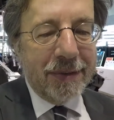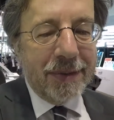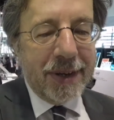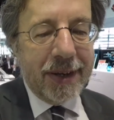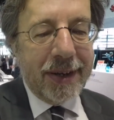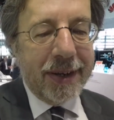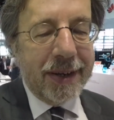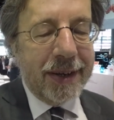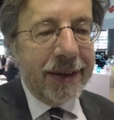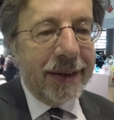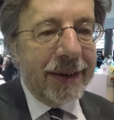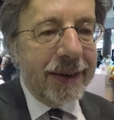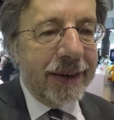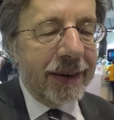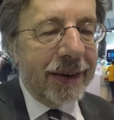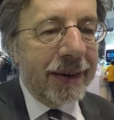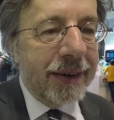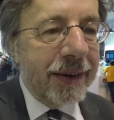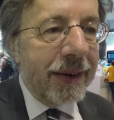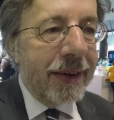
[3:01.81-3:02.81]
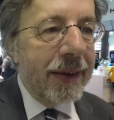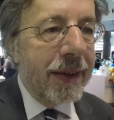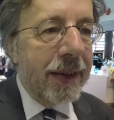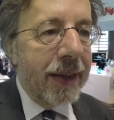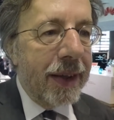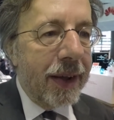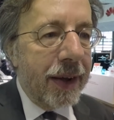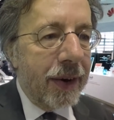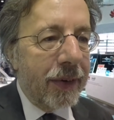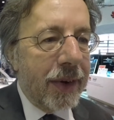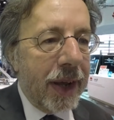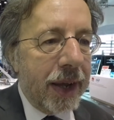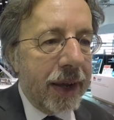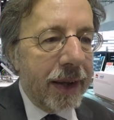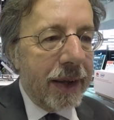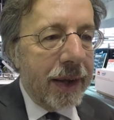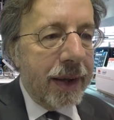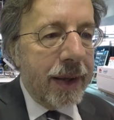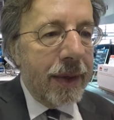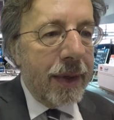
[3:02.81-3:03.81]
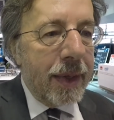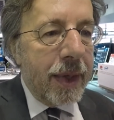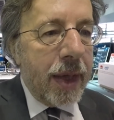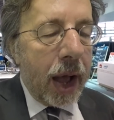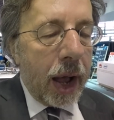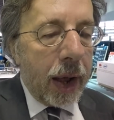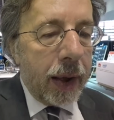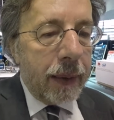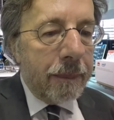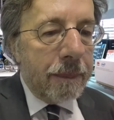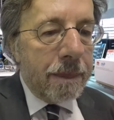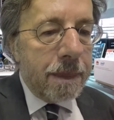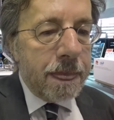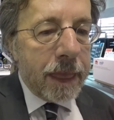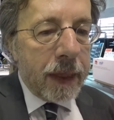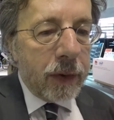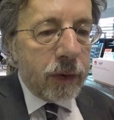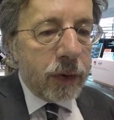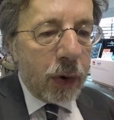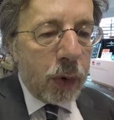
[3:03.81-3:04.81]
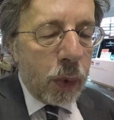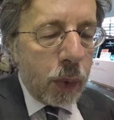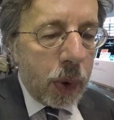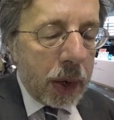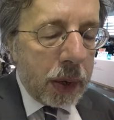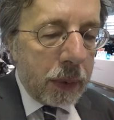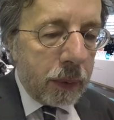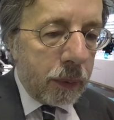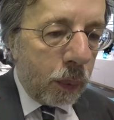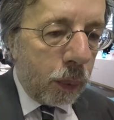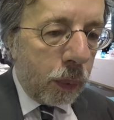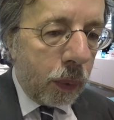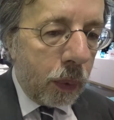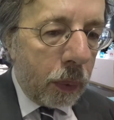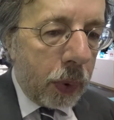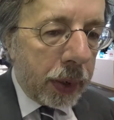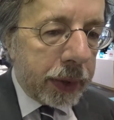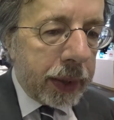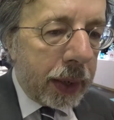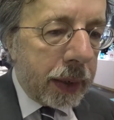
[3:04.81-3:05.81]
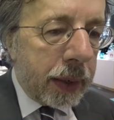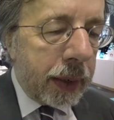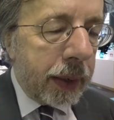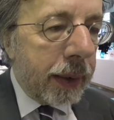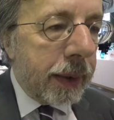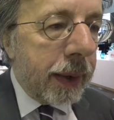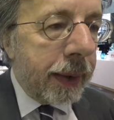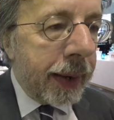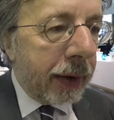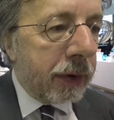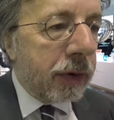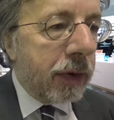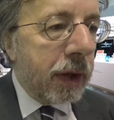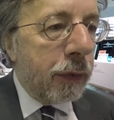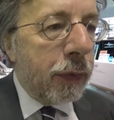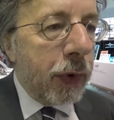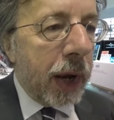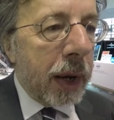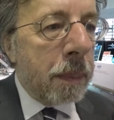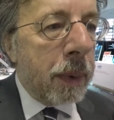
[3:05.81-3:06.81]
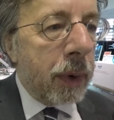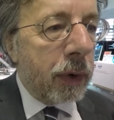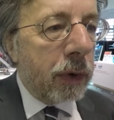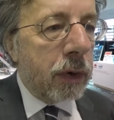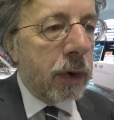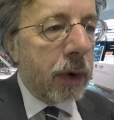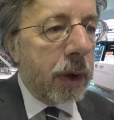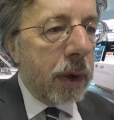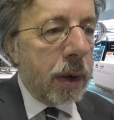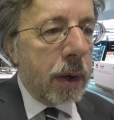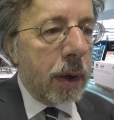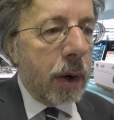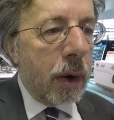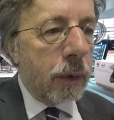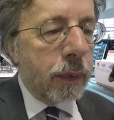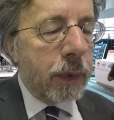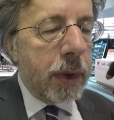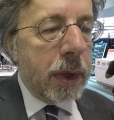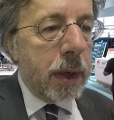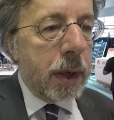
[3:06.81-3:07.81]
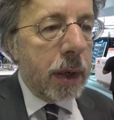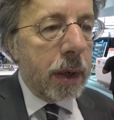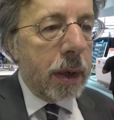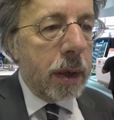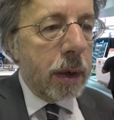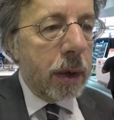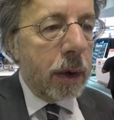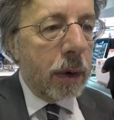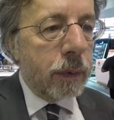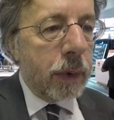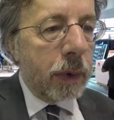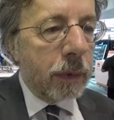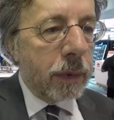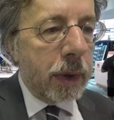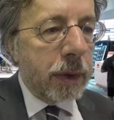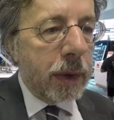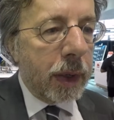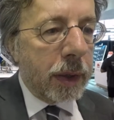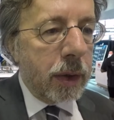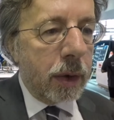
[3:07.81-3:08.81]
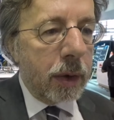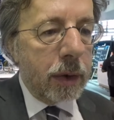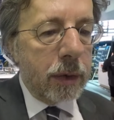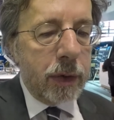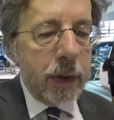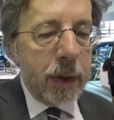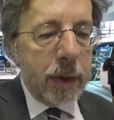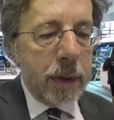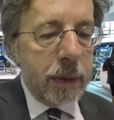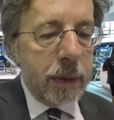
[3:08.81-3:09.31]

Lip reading: Yeah. Okay. So what are the next developments of the technology?